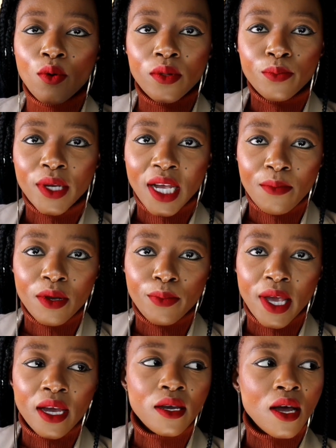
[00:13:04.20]
I will be coming
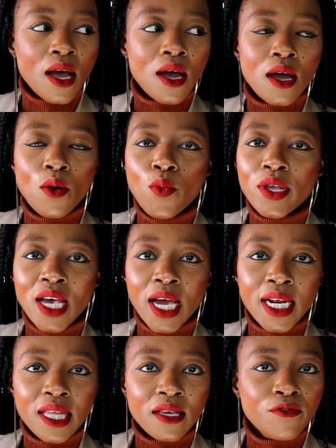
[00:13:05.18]
back with
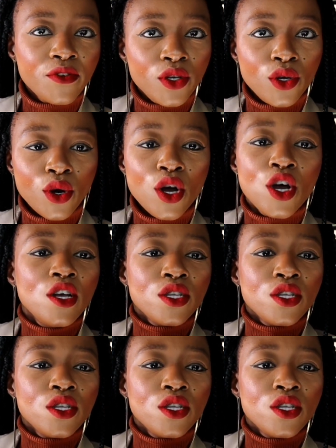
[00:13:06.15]
another video